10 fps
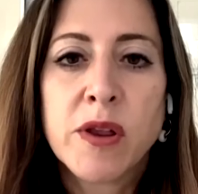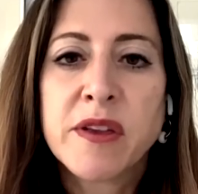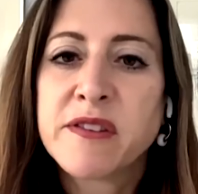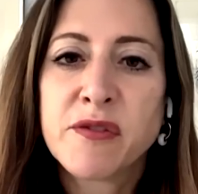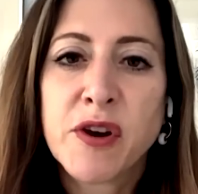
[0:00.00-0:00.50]
Well,
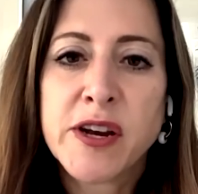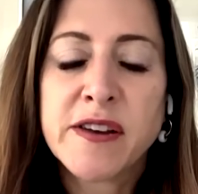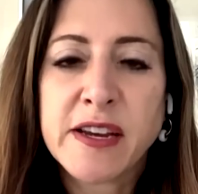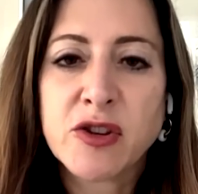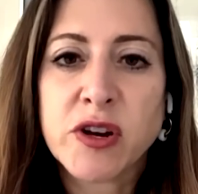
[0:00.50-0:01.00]
this is
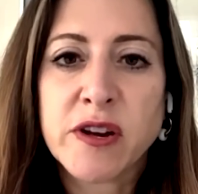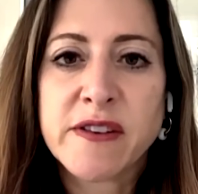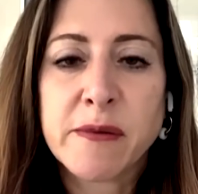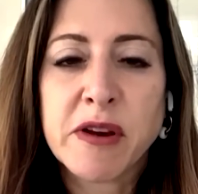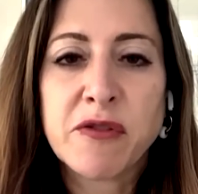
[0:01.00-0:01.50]
very
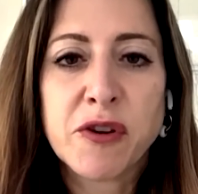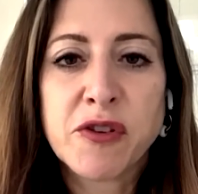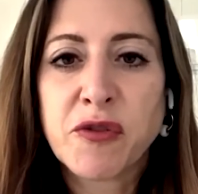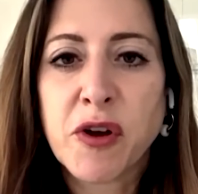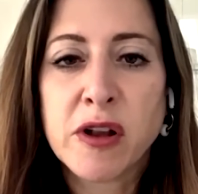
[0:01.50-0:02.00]
dangerous. I mean,
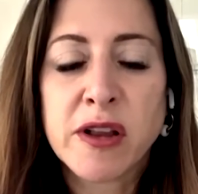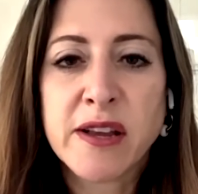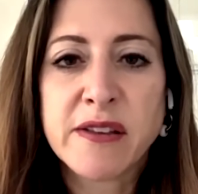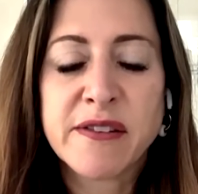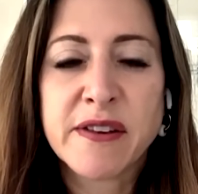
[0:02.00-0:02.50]
first of all,
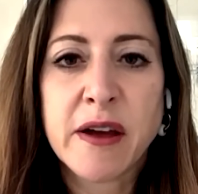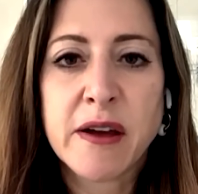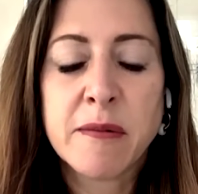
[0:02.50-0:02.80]
it's